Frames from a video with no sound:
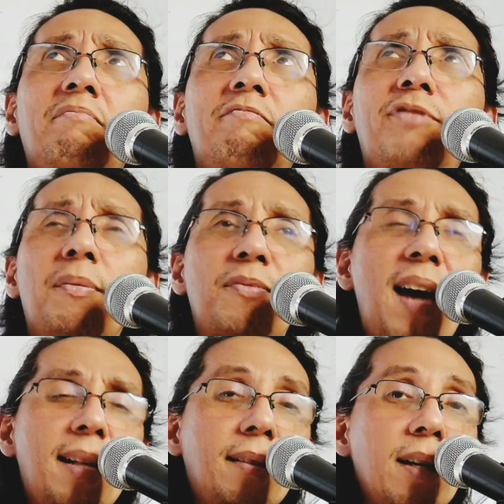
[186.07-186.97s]
from
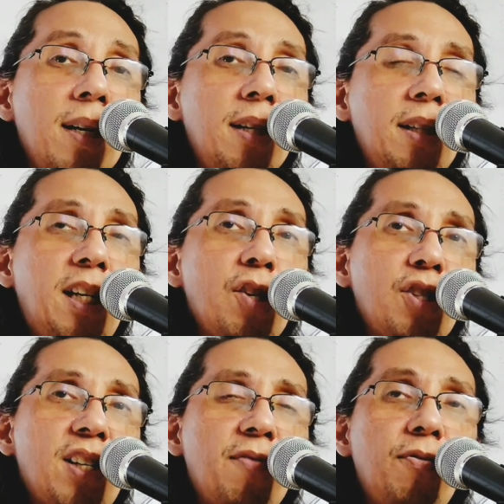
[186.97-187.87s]
that gear
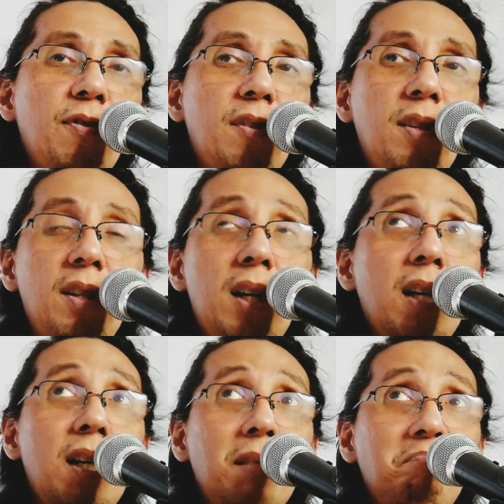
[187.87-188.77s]
shift,
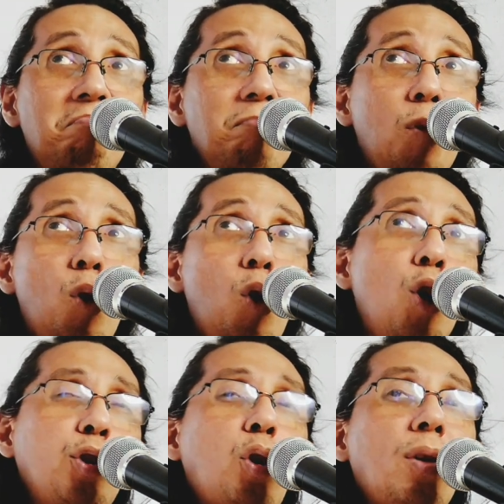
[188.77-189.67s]

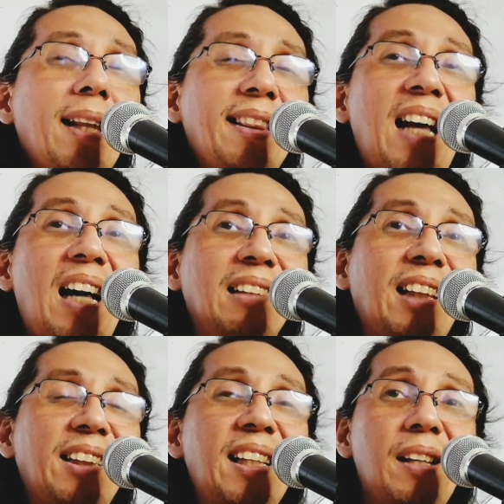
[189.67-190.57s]
autocrat na ang
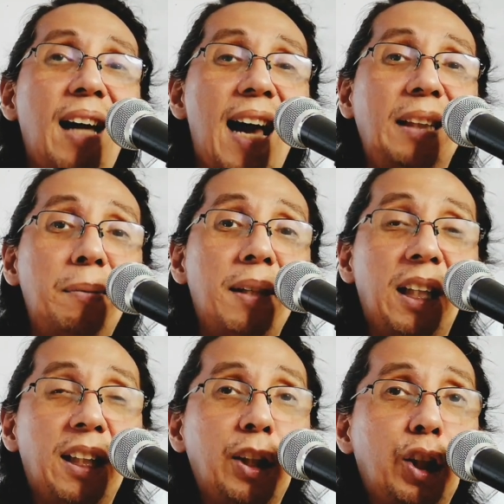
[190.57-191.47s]
dating ng
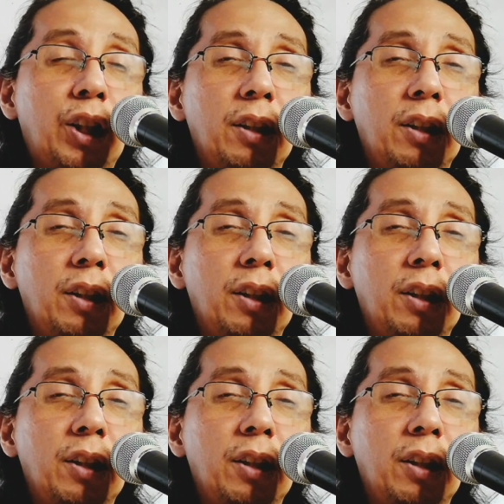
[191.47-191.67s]
Admiral na to.